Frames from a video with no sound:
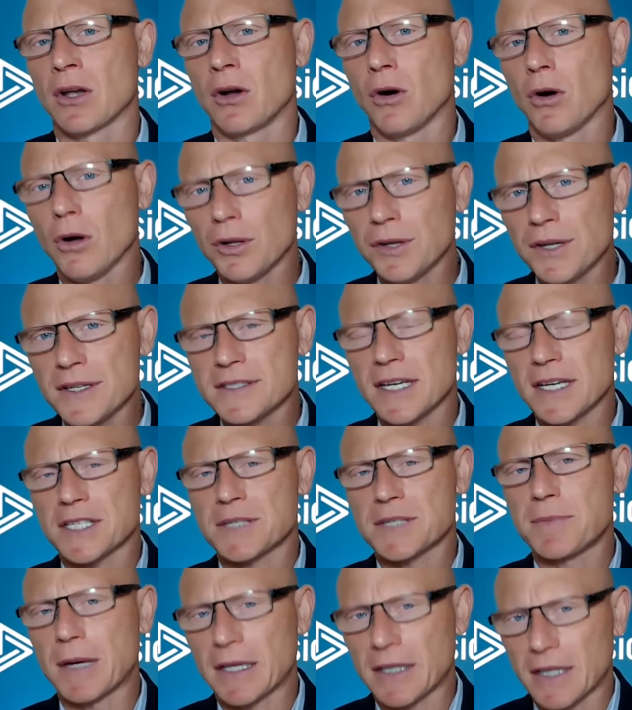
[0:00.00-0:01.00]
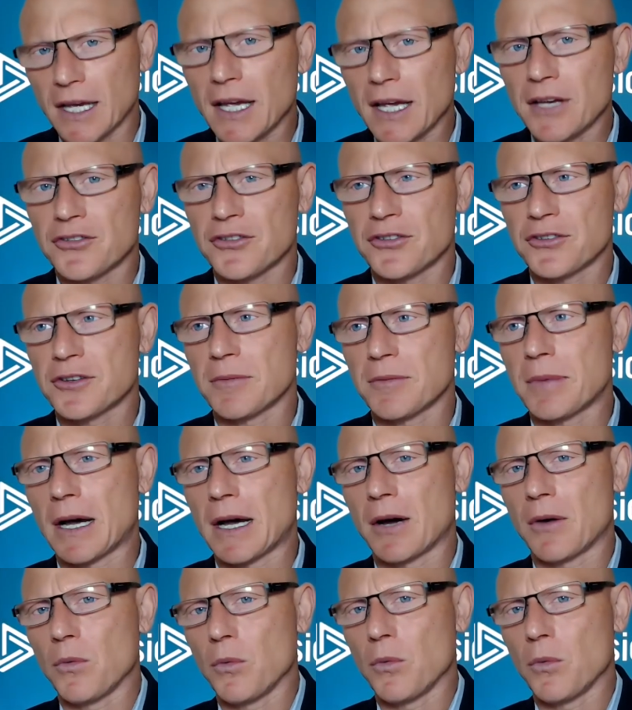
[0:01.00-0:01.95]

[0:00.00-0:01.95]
all these expectations about